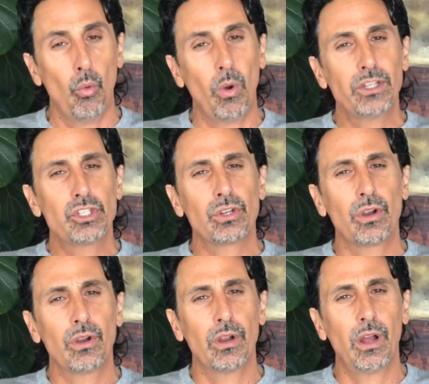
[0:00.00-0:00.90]
what's
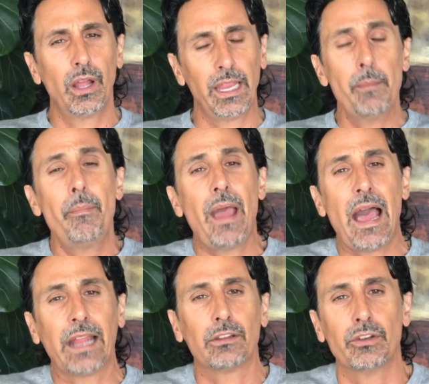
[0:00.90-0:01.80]
your
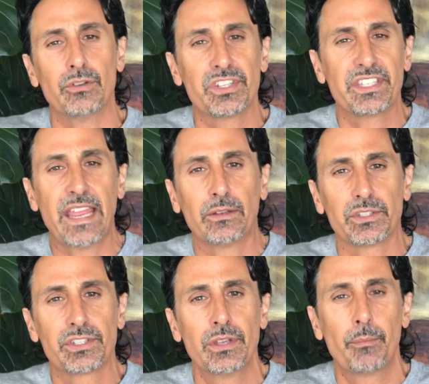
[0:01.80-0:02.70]
impact on your
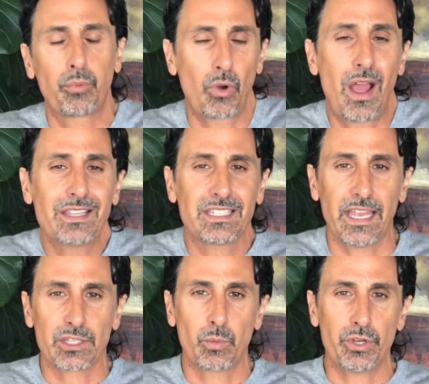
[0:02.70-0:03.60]
sales
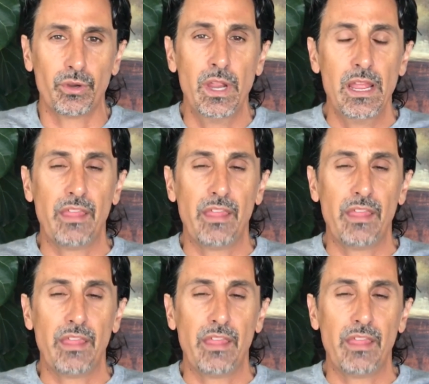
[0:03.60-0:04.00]
process when you're